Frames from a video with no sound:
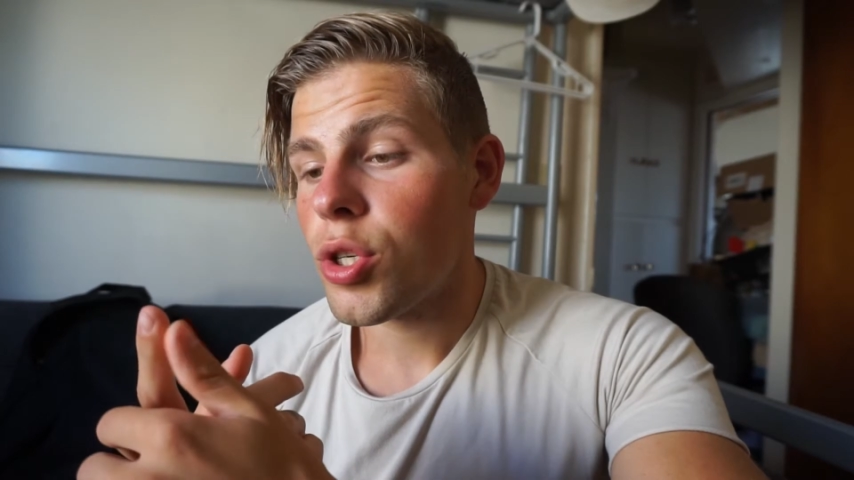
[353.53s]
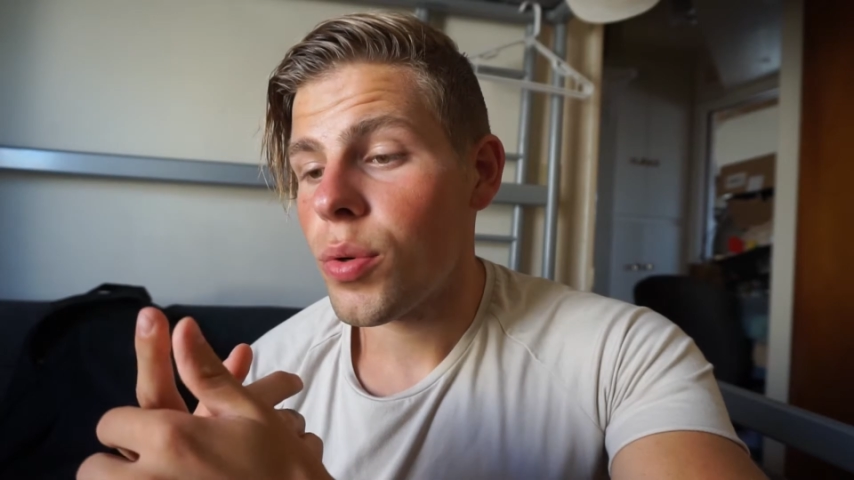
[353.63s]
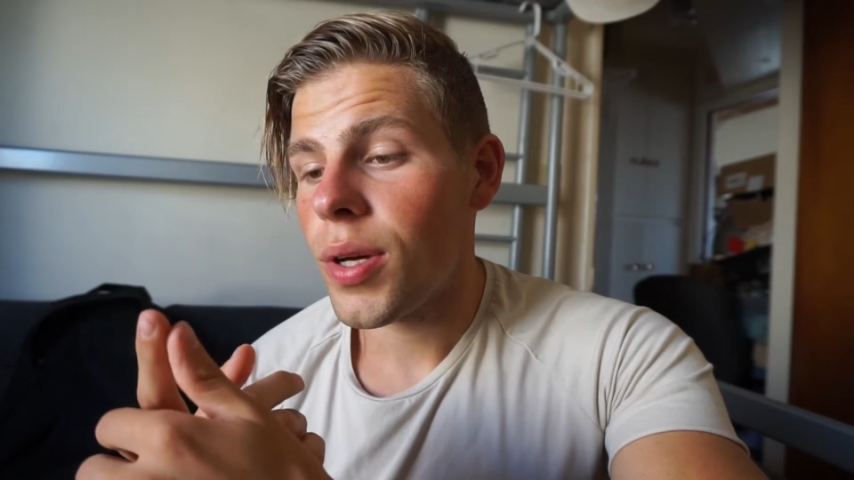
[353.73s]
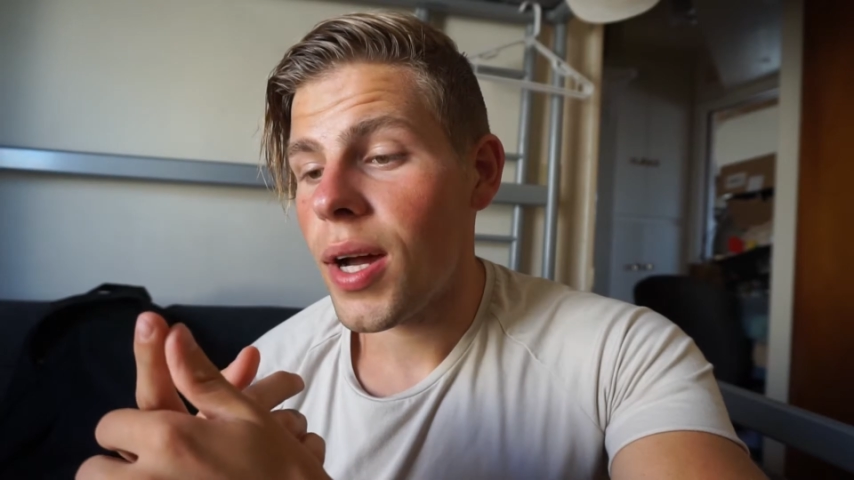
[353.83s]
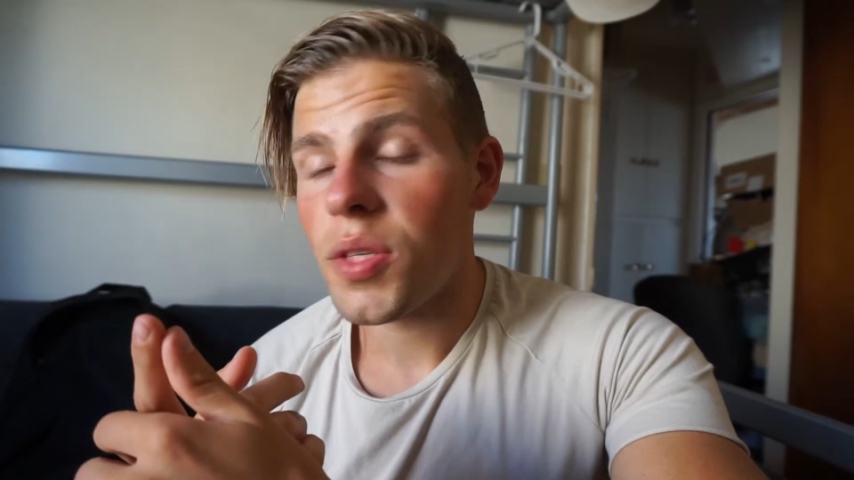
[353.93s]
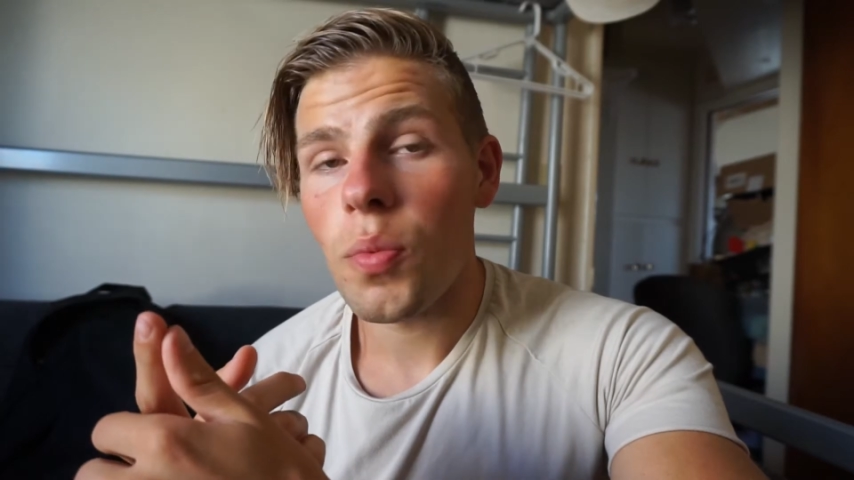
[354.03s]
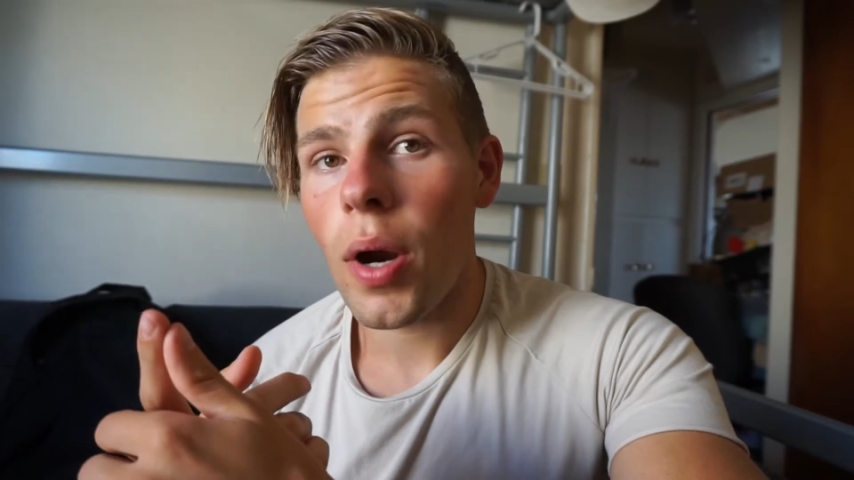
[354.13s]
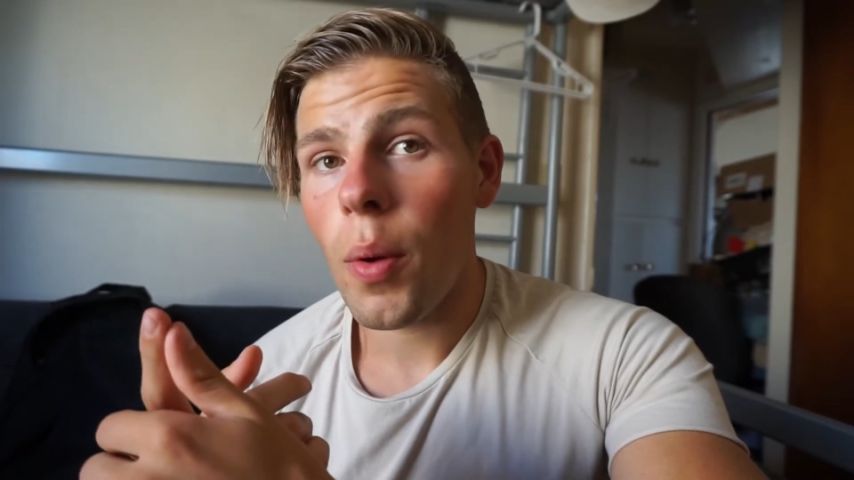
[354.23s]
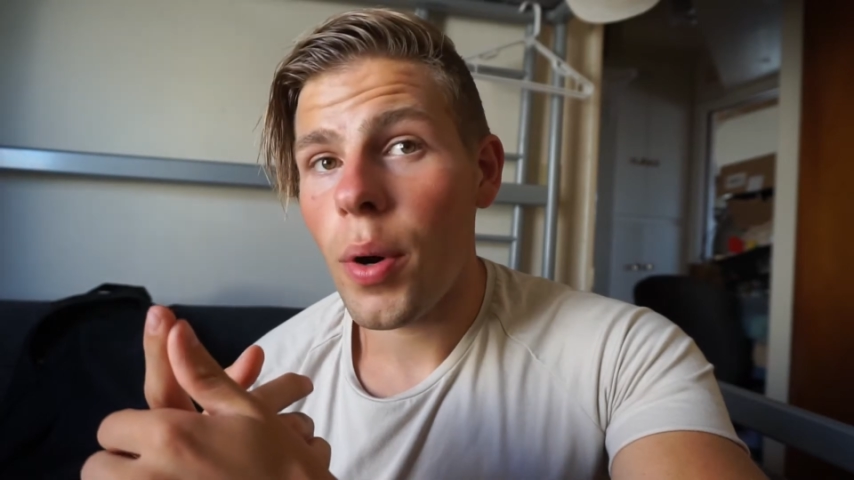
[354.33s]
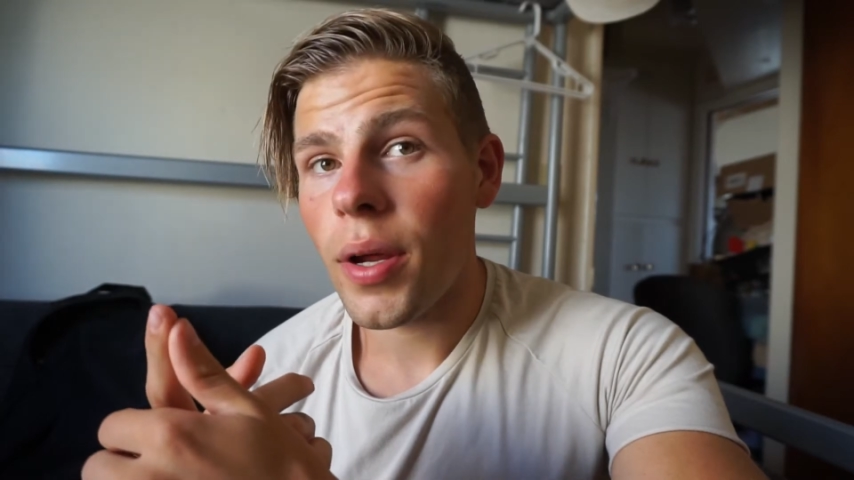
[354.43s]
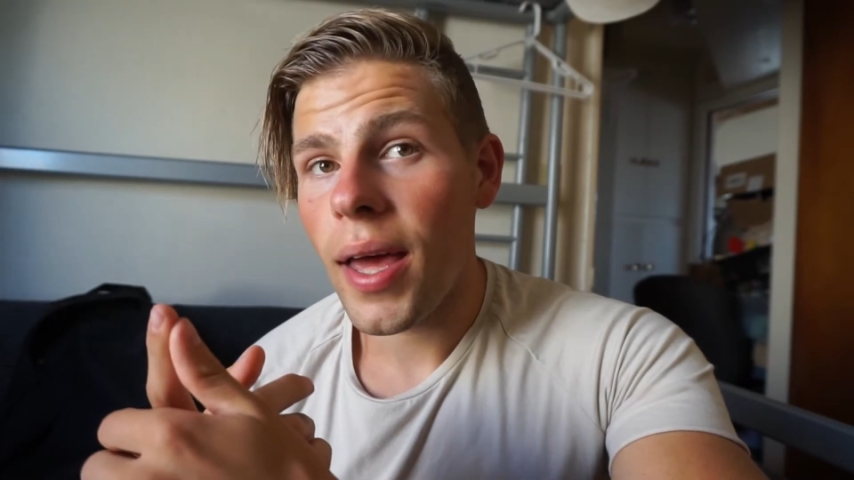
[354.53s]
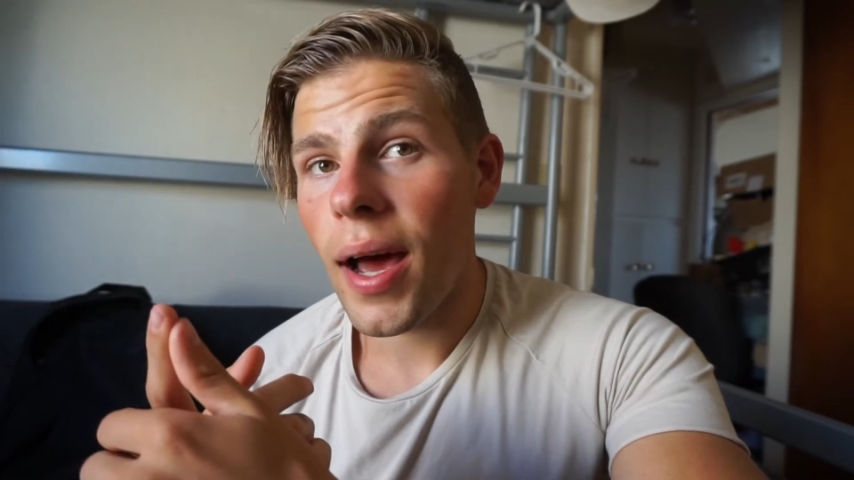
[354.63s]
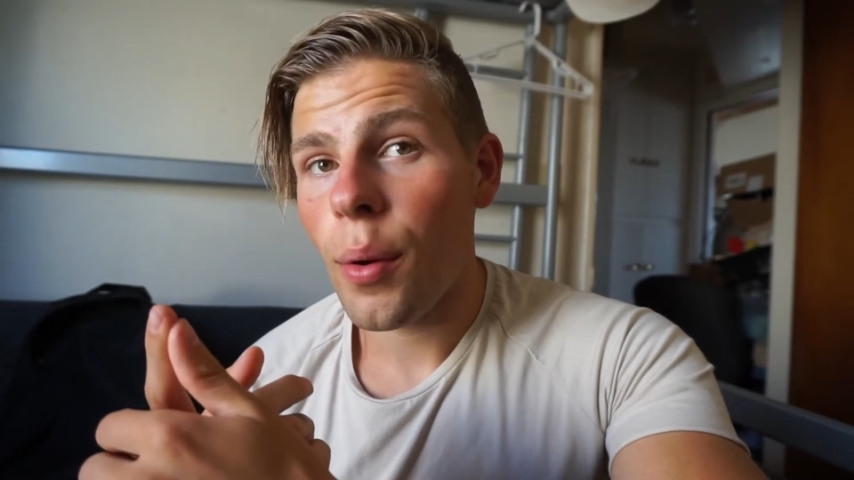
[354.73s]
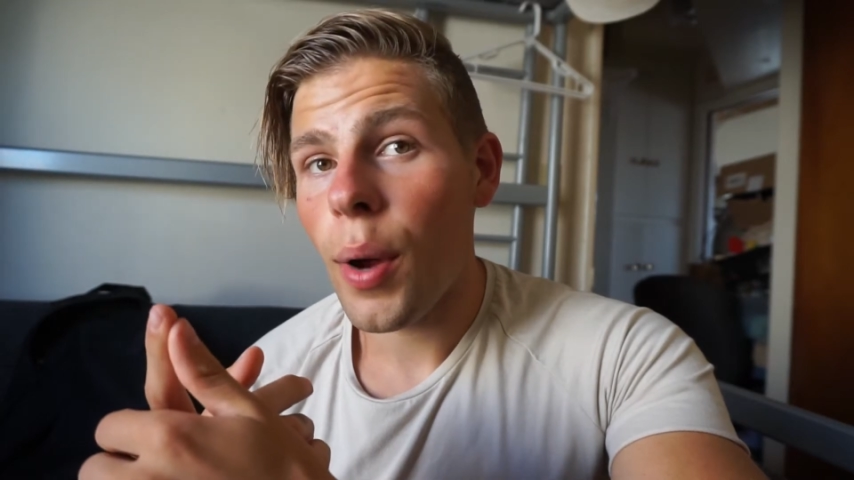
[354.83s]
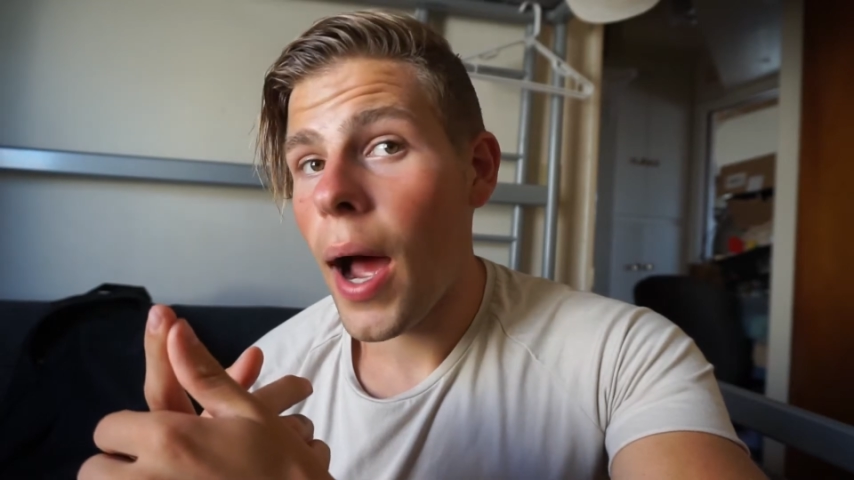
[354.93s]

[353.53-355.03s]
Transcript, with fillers: show you guys what I work out,